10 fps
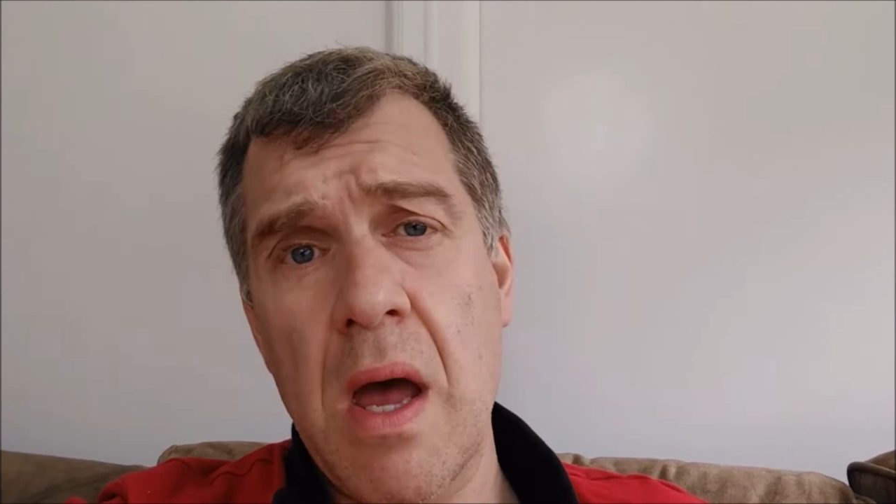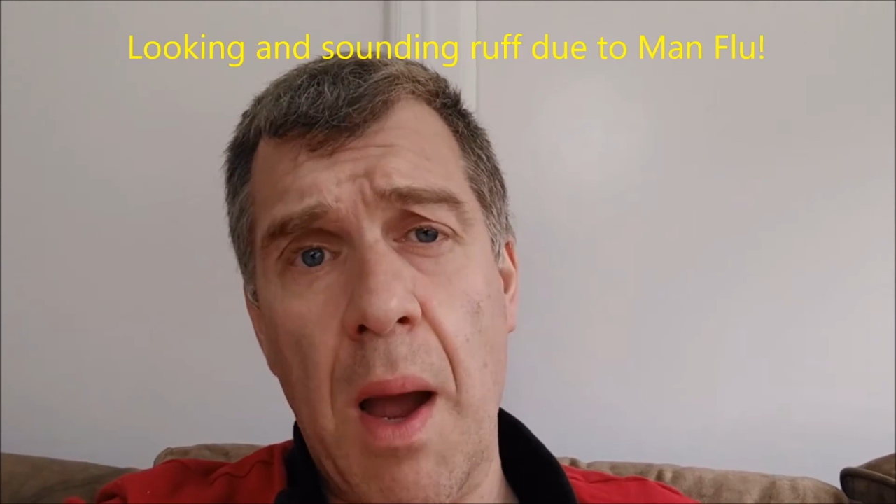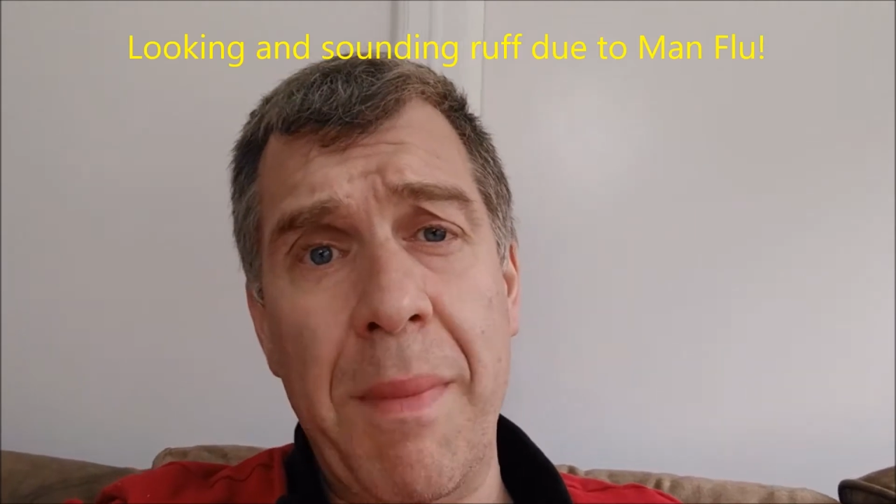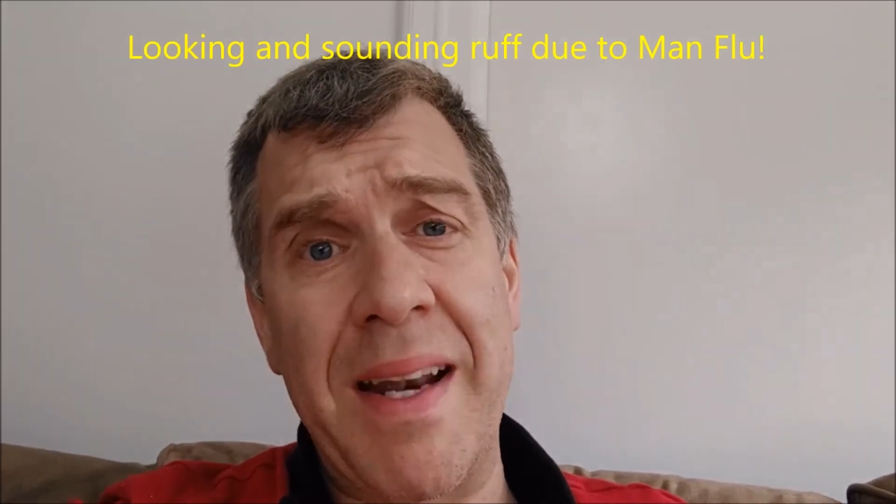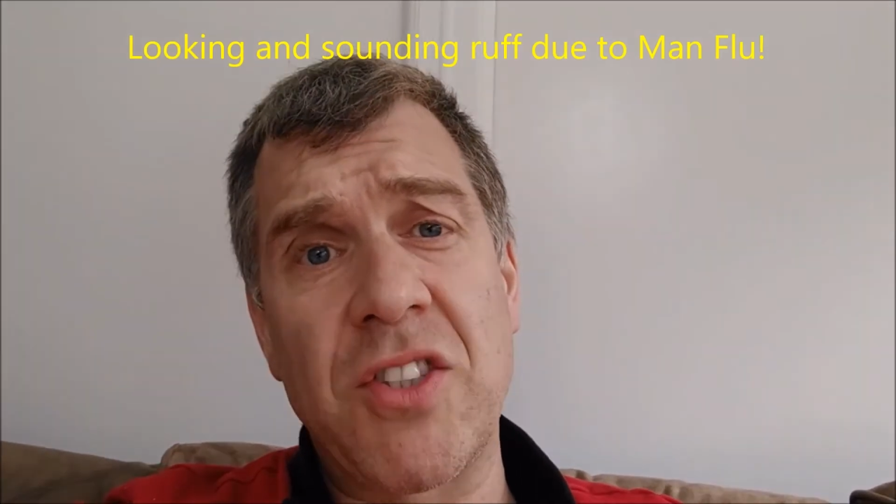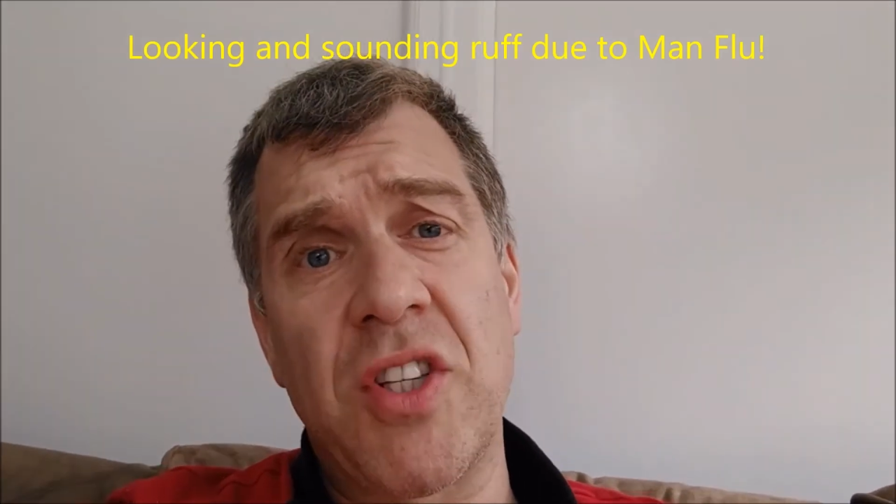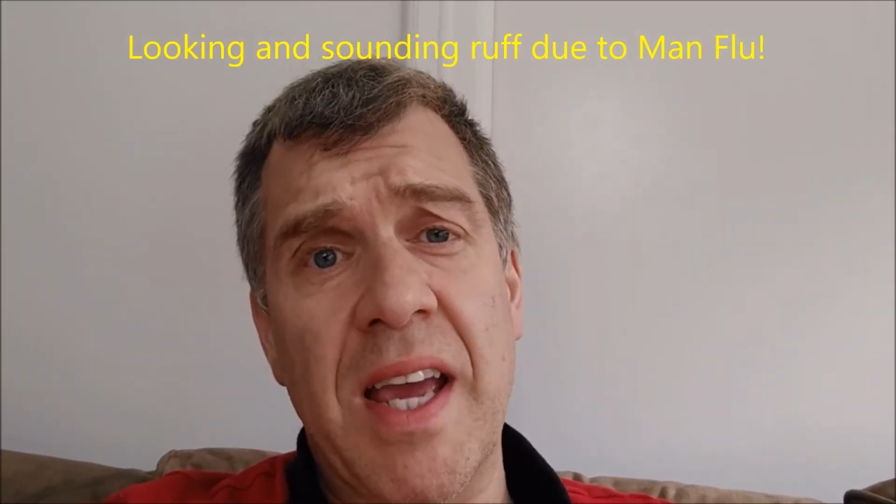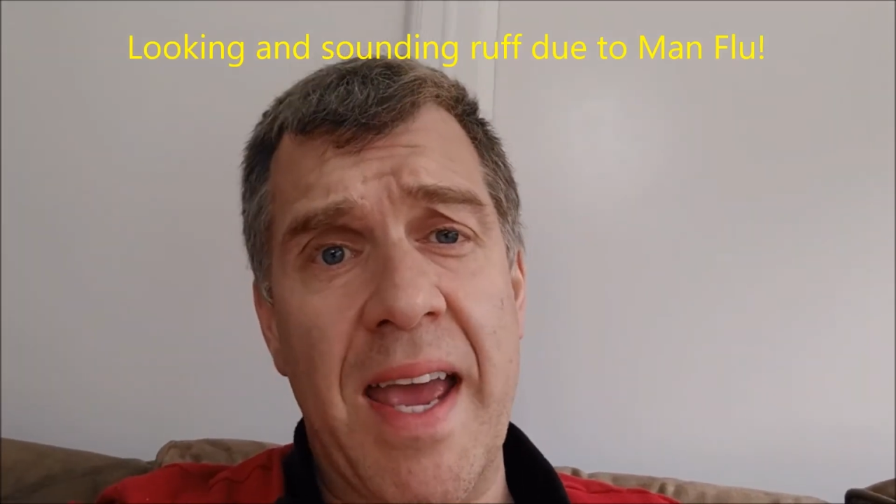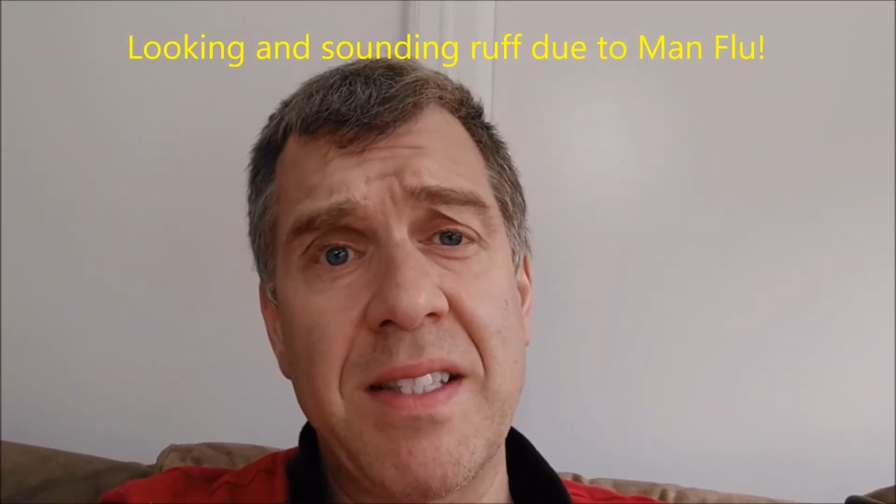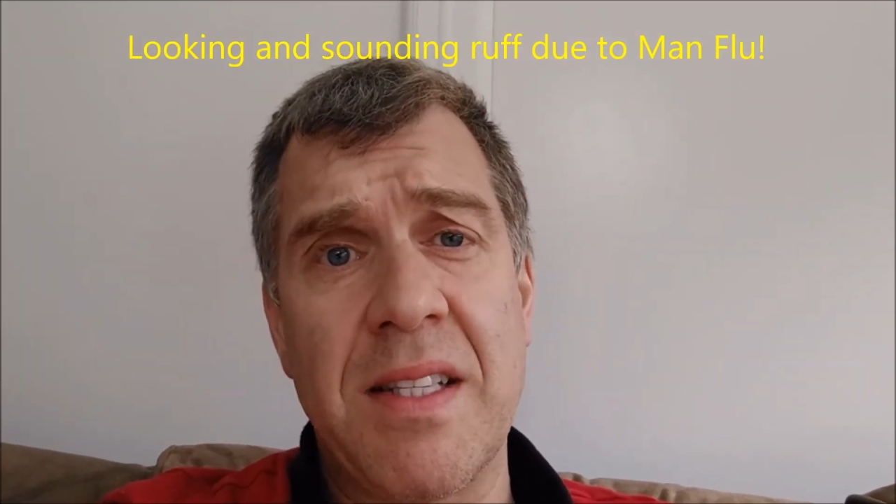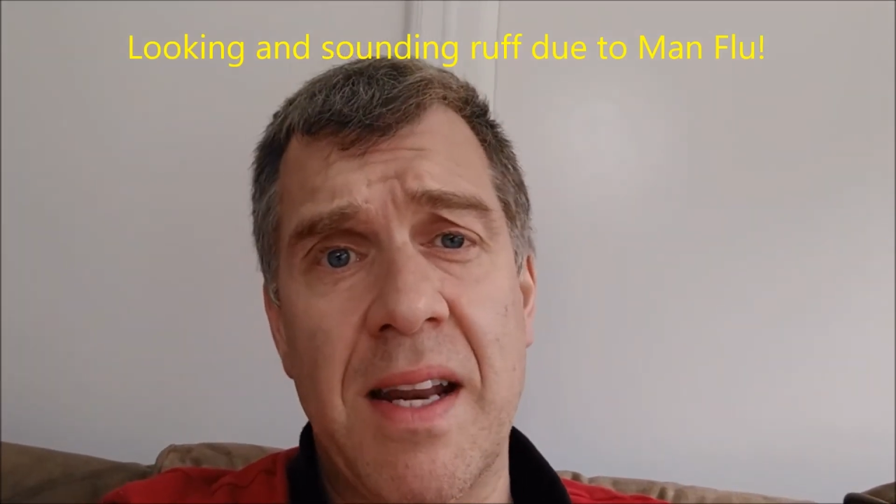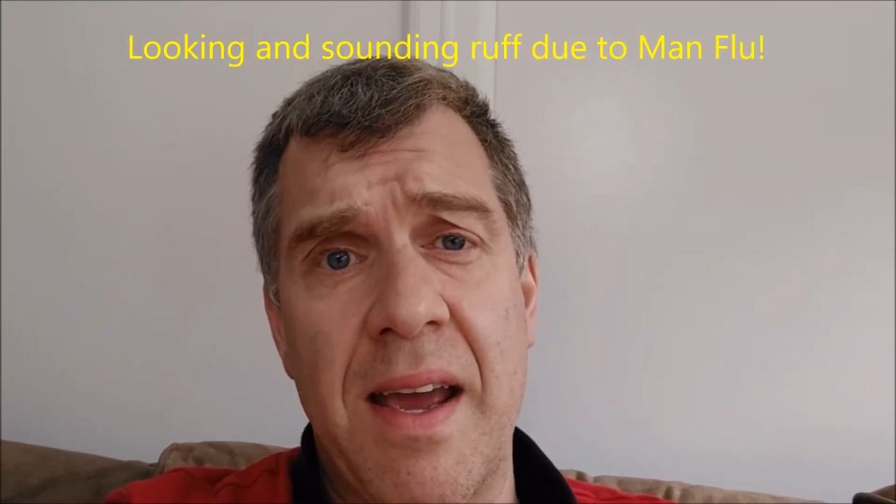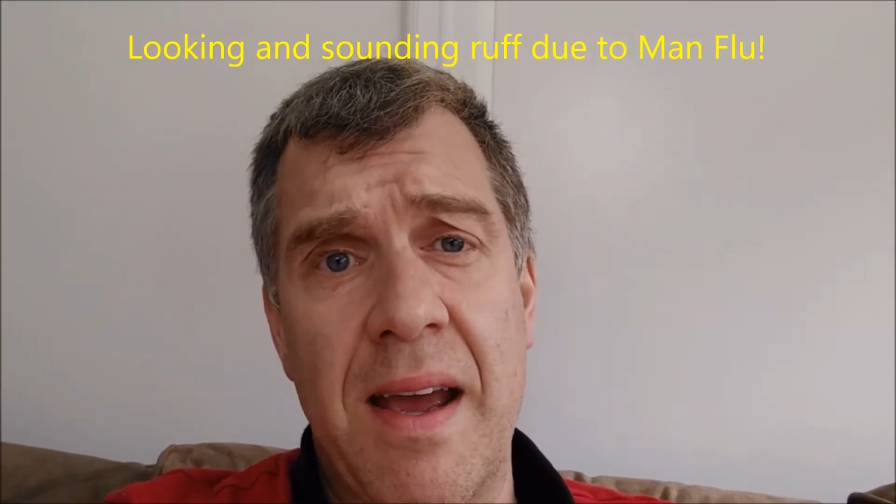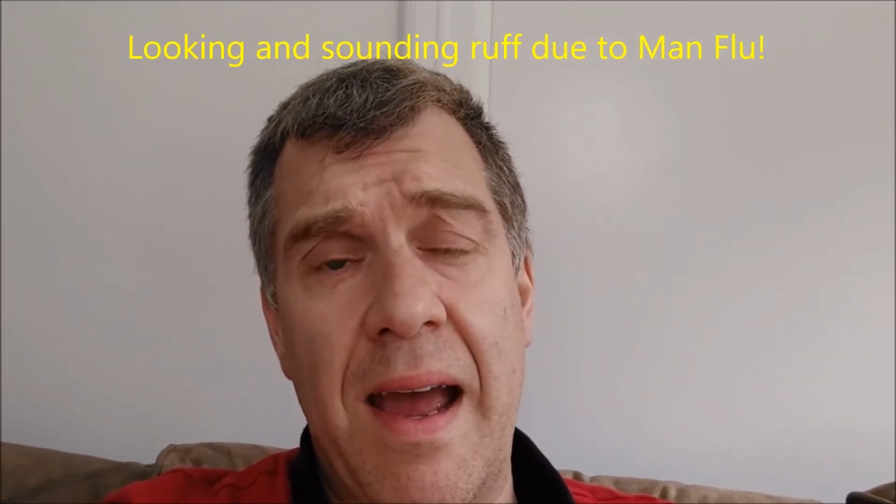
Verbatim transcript: I managed to get internet